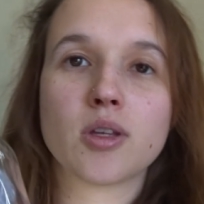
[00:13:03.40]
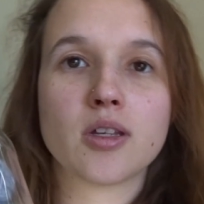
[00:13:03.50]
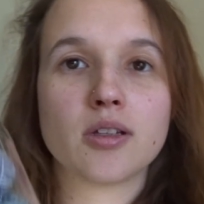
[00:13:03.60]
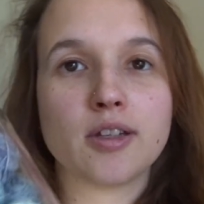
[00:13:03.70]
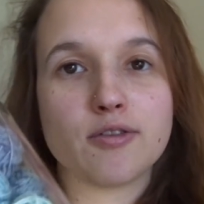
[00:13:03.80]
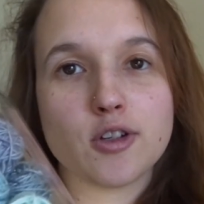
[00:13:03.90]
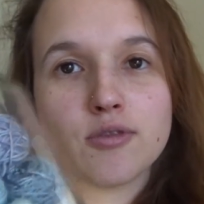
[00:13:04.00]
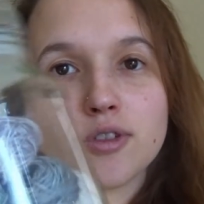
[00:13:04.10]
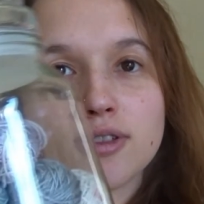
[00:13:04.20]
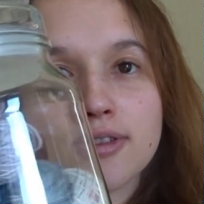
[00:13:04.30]
other
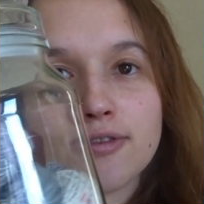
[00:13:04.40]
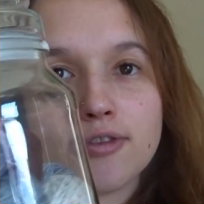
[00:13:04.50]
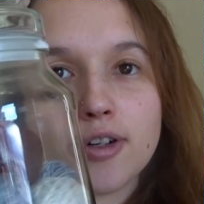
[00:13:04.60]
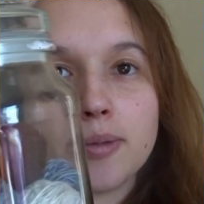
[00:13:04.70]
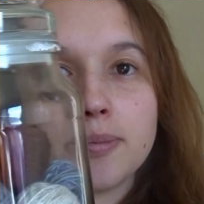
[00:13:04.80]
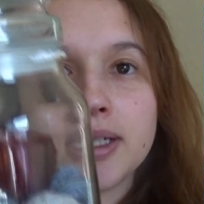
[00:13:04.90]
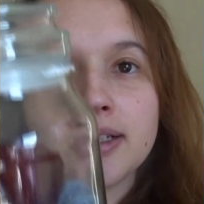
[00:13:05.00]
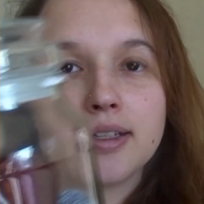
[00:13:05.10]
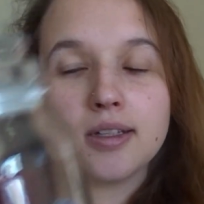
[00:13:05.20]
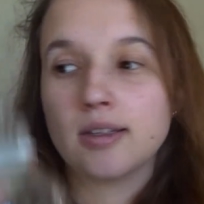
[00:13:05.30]
leftovers from
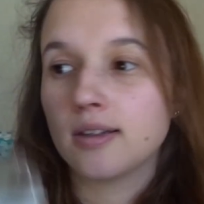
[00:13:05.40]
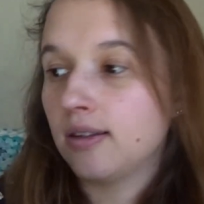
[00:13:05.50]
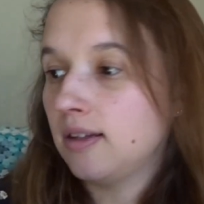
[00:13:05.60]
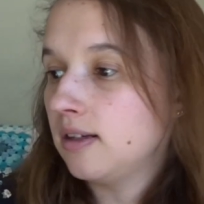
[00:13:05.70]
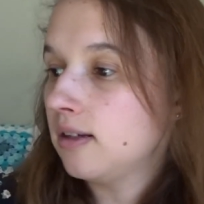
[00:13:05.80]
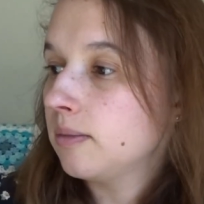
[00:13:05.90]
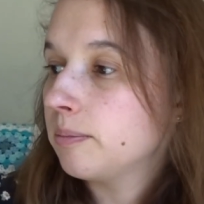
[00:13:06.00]
the